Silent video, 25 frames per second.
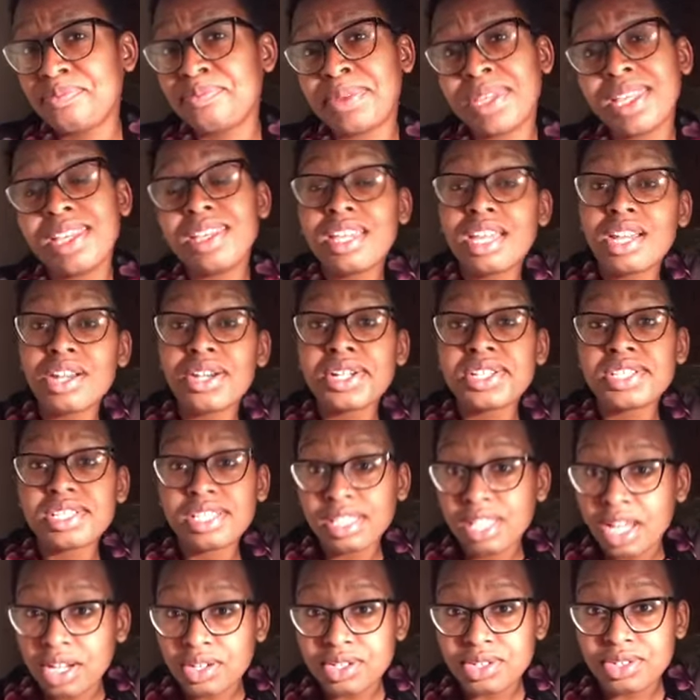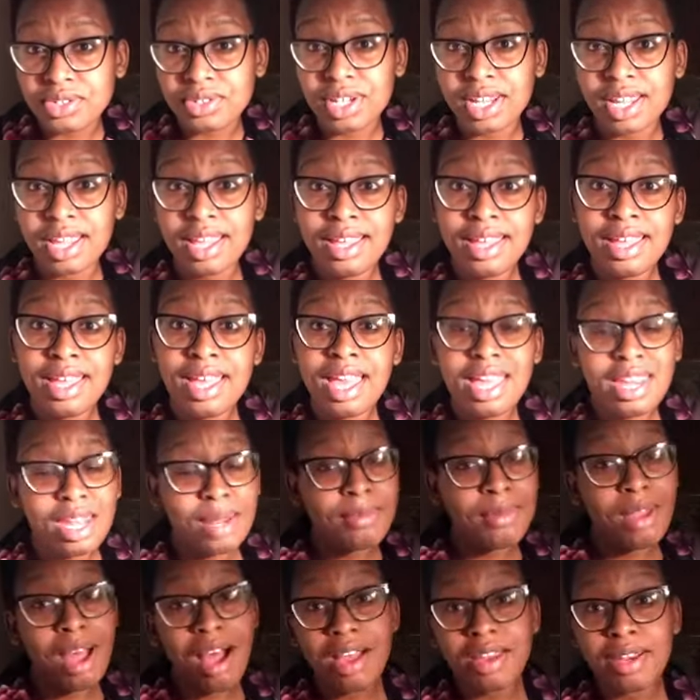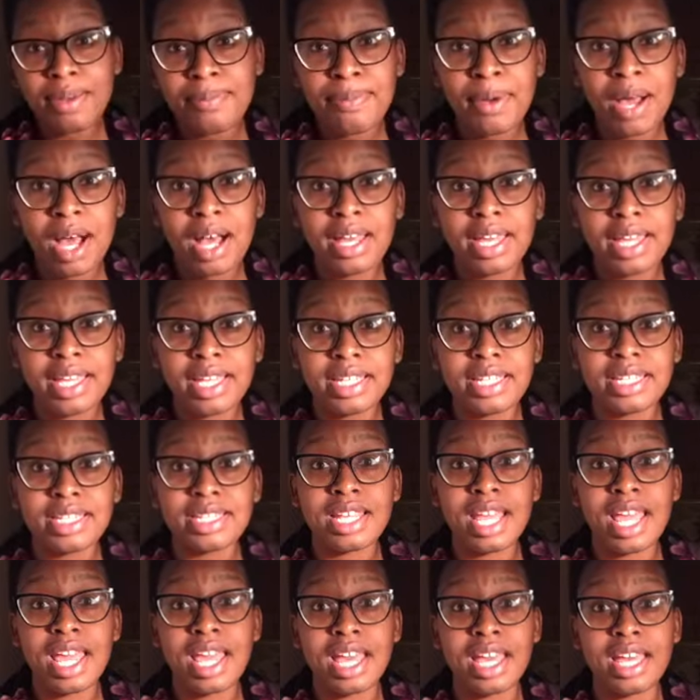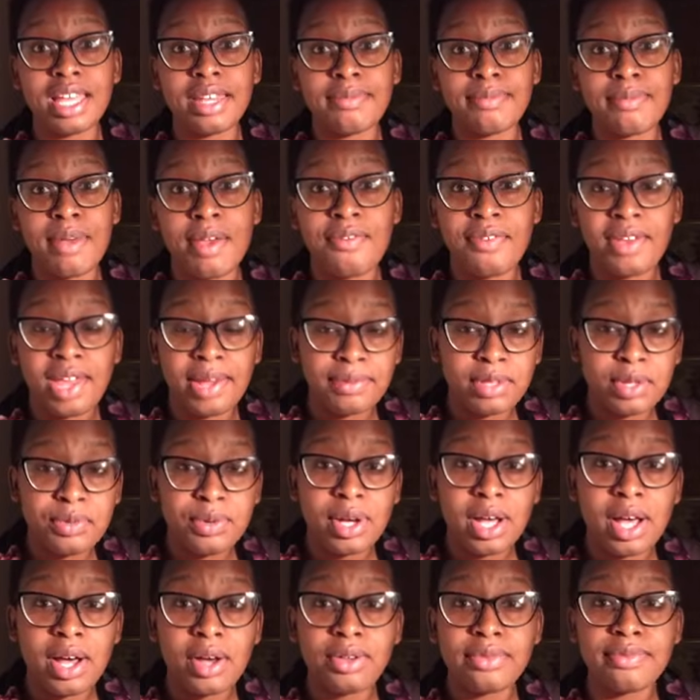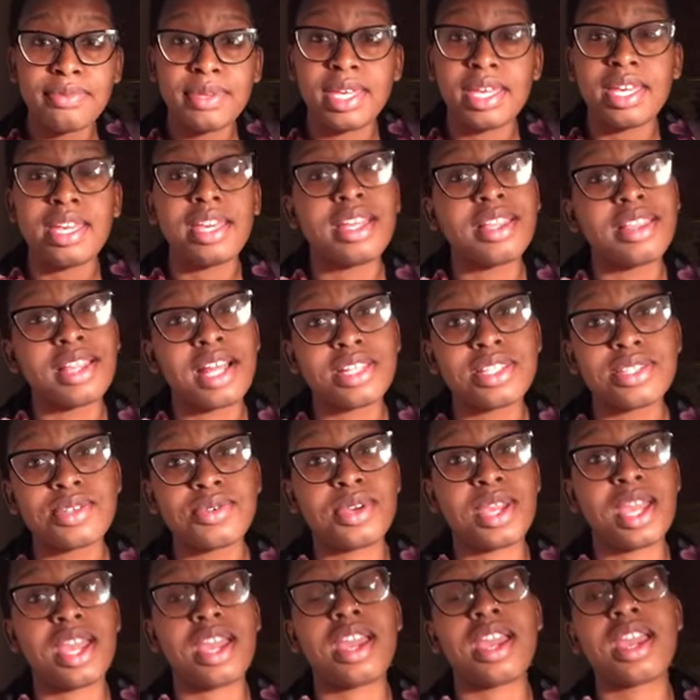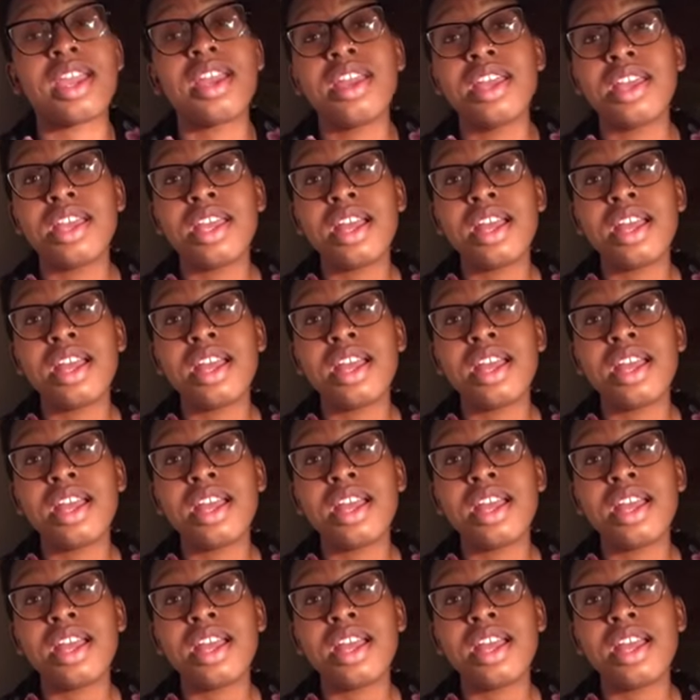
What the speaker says: Being here is a luxury, and I'm not in a bind, and my family will help me, and that's okay.